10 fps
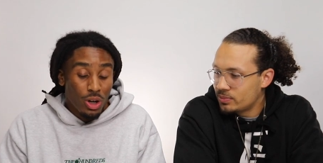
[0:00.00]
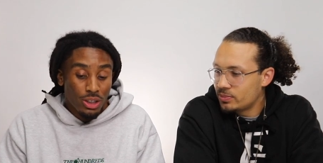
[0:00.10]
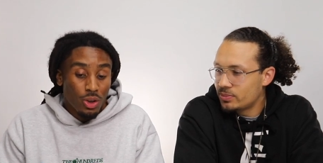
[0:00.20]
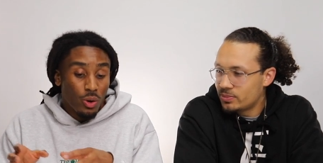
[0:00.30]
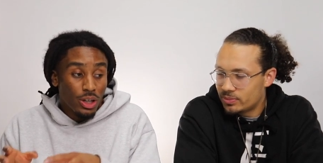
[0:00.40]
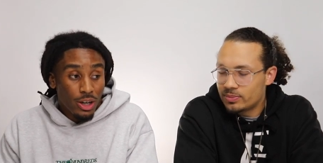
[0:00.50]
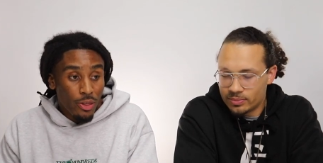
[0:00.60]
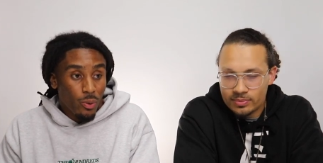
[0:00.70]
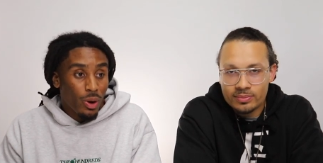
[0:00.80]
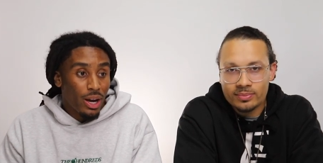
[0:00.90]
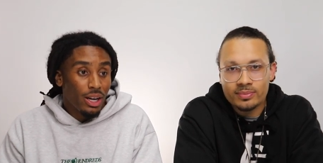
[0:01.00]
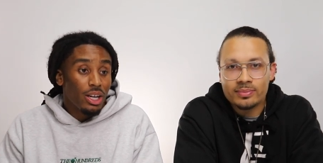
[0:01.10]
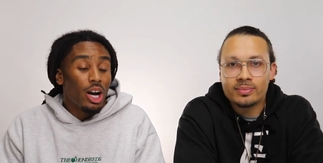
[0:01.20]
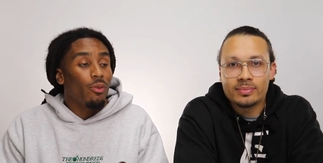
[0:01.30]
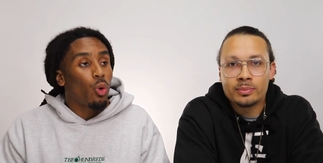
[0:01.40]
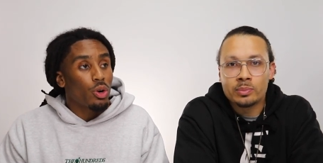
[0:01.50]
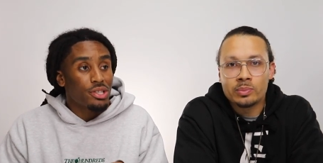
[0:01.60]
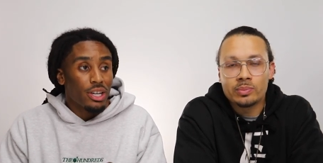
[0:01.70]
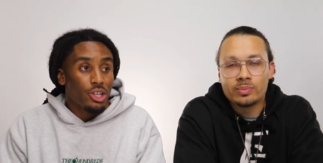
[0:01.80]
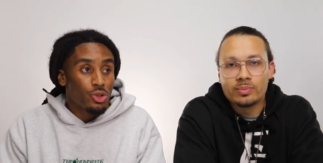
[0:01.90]
Speaker 1: One going another way. Mm -hmm. Of
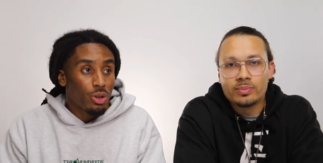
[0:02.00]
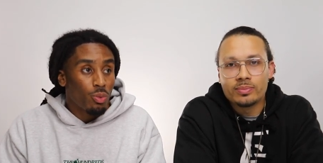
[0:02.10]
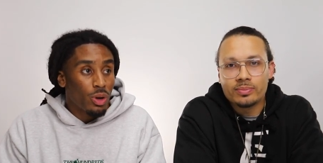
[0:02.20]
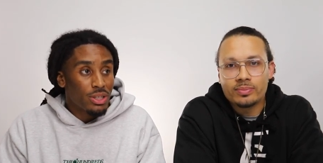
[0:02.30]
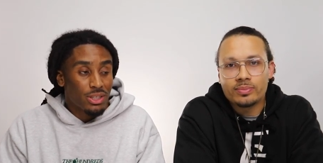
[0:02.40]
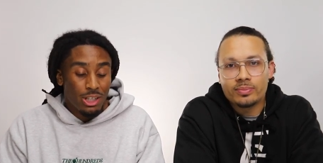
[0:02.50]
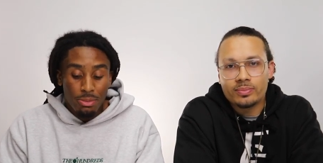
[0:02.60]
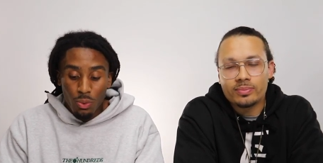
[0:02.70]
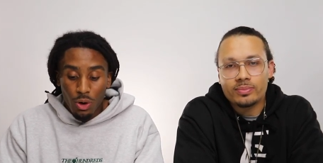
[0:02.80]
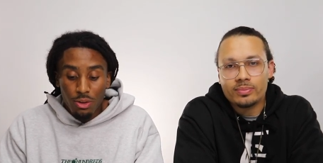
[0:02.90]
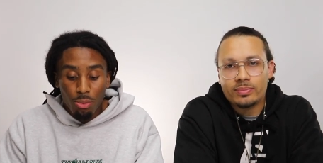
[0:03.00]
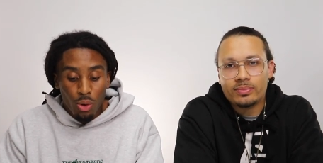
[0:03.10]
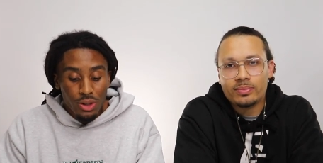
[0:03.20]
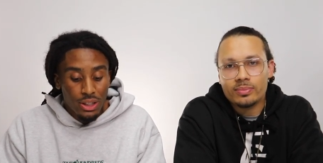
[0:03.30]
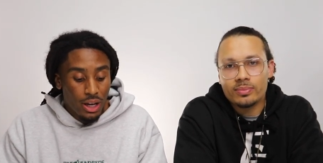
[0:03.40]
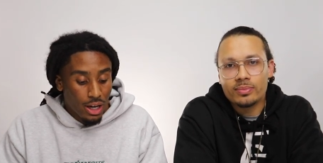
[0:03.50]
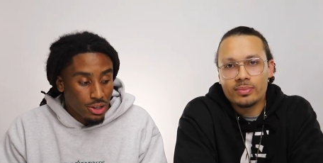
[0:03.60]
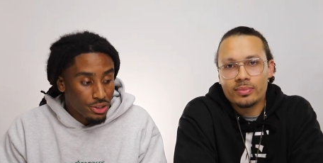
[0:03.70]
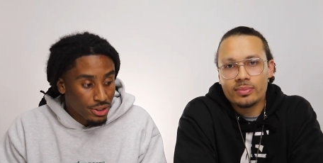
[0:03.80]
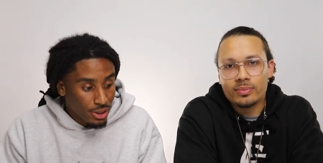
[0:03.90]
course, the Air Jordan One is going to be worth more than the
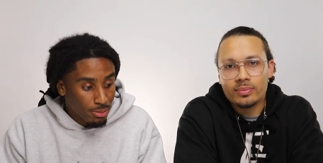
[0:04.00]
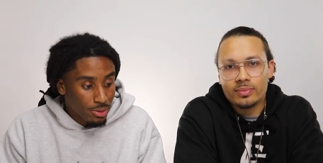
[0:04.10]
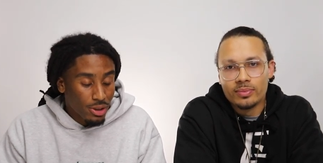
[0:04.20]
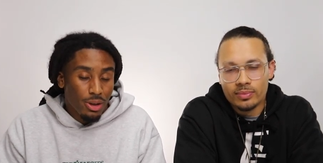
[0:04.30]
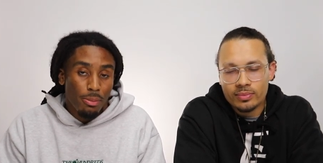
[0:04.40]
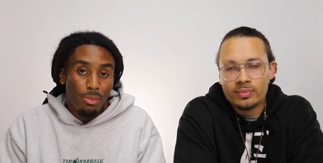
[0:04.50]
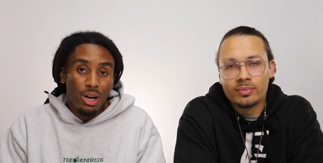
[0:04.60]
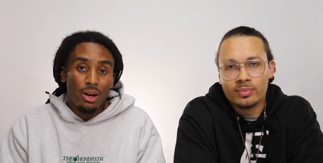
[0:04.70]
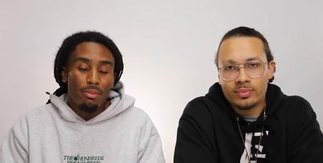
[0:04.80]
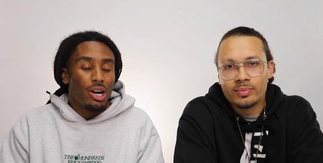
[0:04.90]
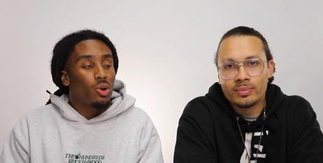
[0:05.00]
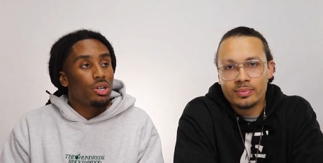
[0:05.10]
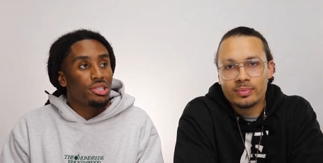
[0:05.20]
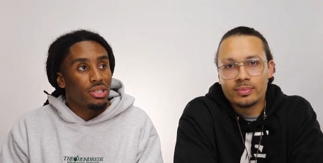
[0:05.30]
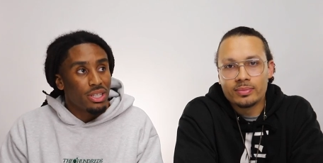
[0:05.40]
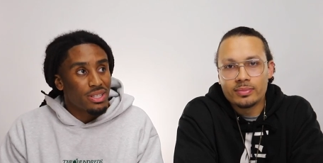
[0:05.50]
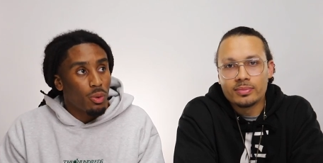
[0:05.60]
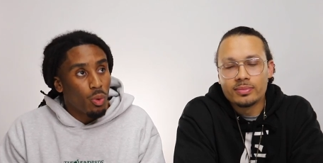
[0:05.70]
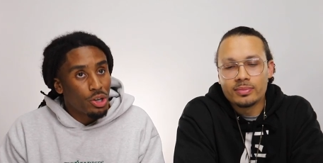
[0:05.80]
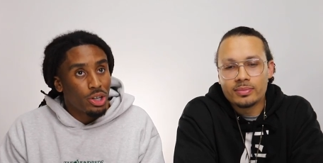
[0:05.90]
airship. But my question is, I
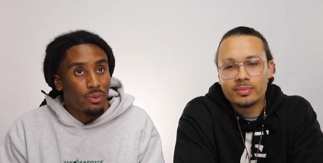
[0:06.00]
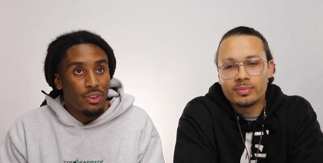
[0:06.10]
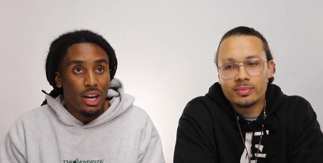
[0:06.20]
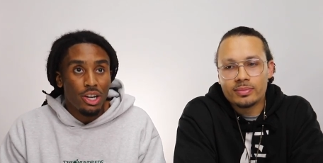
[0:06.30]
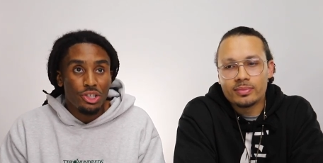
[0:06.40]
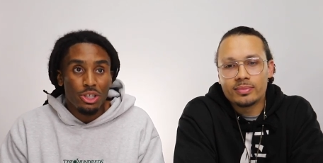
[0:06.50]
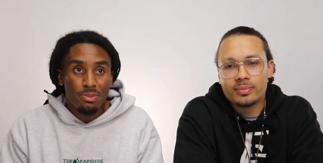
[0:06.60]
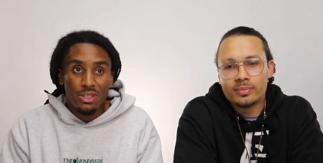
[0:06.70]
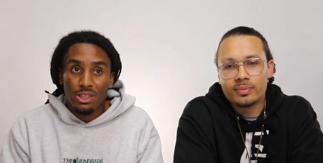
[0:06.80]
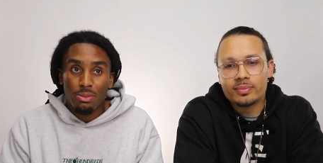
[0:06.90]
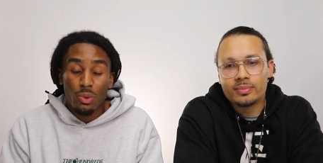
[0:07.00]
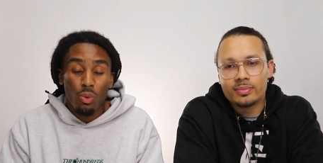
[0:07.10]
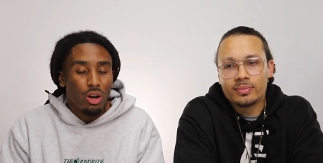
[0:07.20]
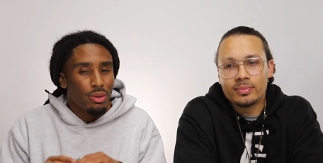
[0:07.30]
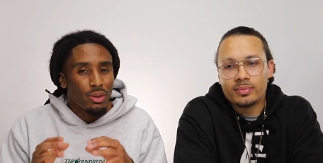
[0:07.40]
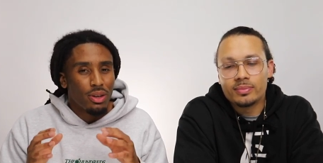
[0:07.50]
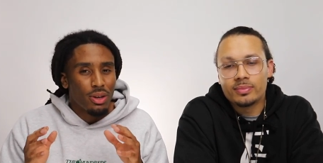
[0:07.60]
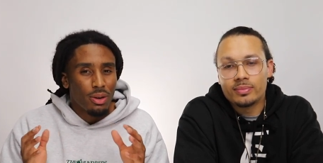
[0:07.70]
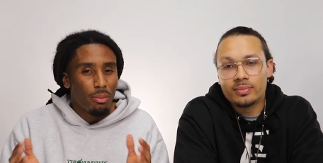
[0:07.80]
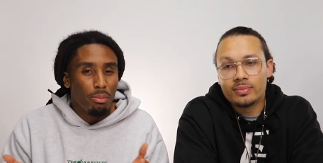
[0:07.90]
wonder if the airship is going to be worth
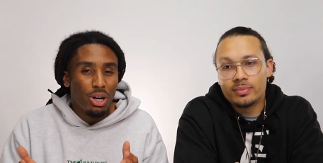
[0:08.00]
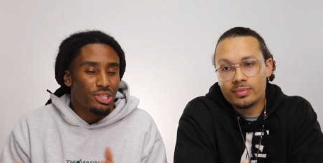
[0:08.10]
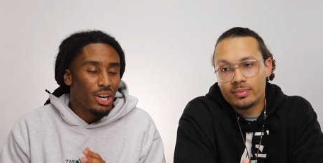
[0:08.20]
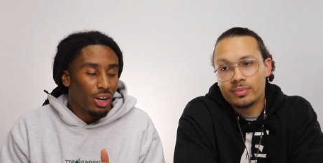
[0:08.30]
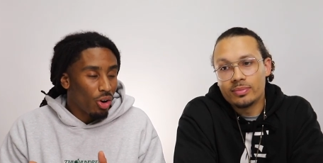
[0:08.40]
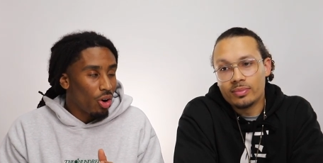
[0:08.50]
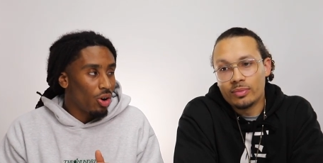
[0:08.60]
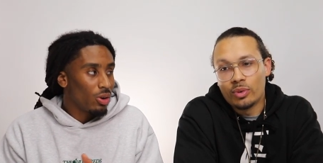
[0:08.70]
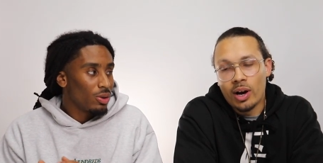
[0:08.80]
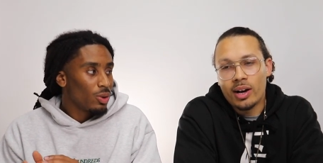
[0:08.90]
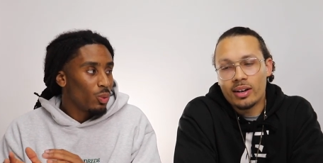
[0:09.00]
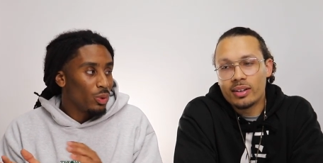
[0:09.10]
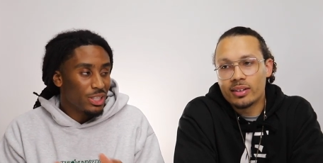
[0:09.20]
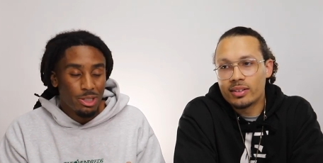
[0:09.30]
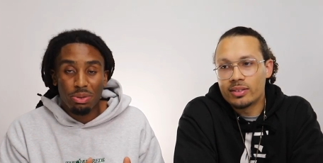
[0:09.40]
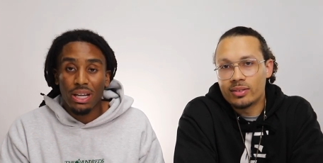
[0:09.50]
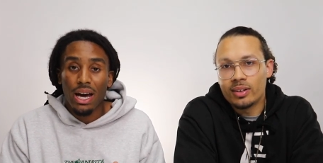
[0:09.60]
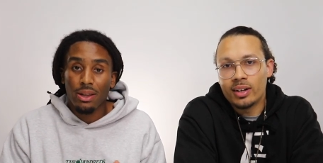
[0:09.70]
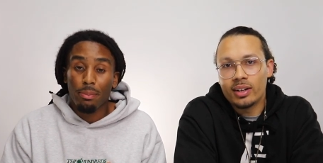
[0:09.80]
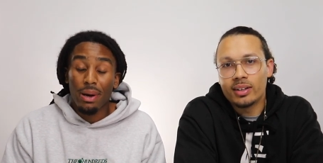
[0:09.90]
much at all right. when it's split
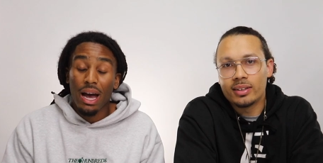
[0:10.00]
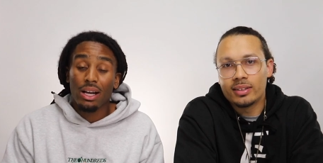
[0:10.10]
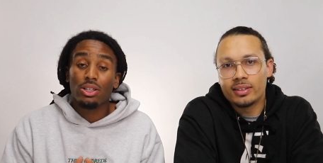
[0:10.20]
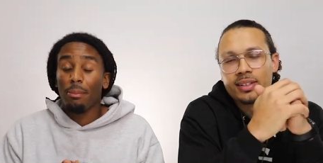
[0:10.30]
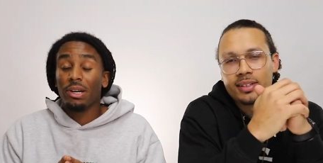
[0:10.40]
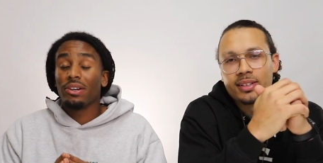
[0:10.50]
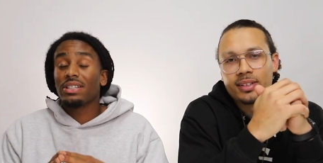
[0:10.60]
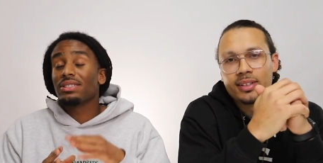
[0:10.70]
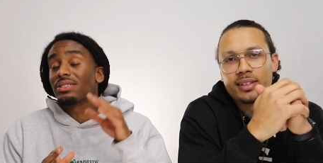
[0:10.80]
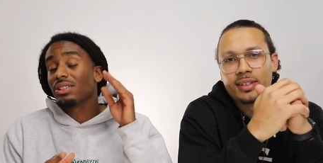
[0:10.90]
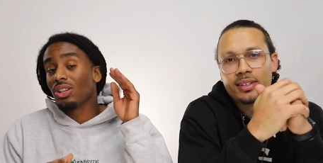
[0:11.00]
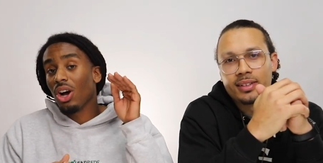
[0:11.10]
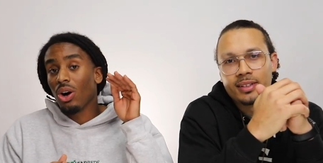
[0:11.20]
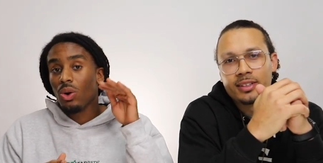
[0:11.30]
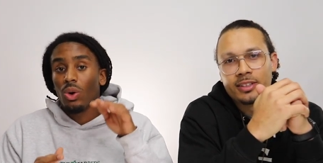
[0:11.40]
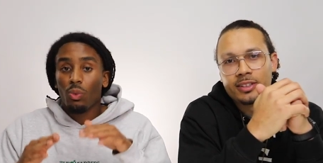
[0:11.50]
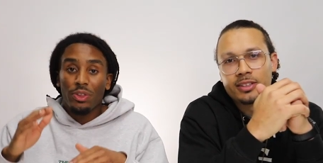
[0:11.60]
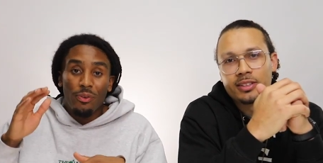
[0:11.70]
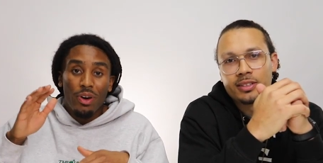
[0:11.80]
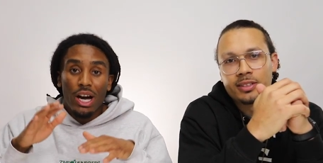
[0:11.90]
right. out of the pack. I'm interested to know
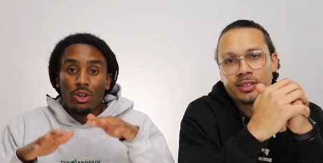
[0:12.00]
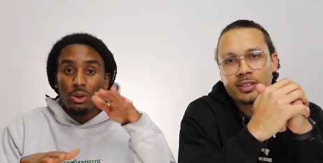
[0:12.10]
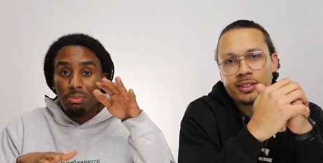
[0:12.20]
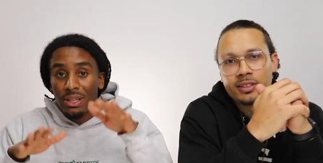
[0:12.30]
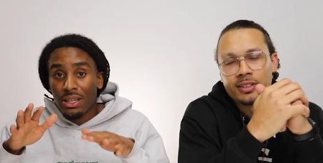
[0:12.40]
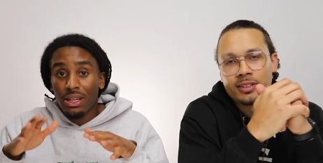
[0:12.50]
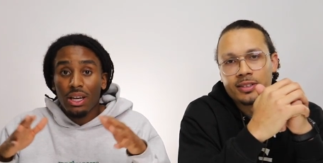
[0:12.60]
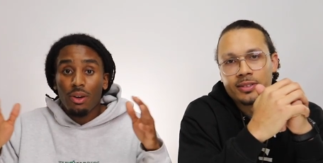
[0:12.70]
what the value would be